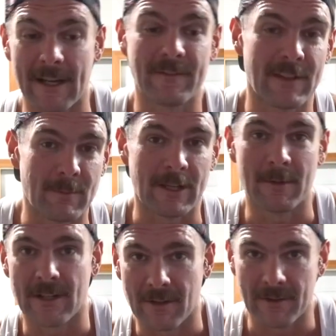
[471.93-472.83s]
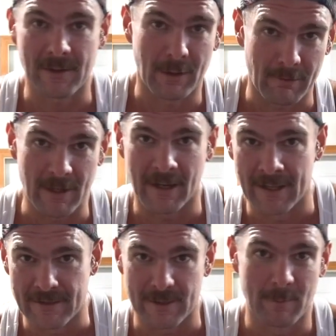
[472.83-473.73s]
FTP to be close to
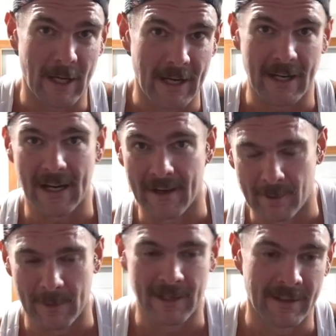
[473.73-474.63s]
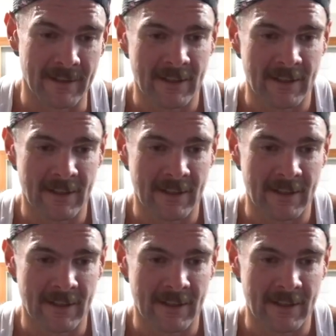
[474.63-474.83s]
300 by Ironman.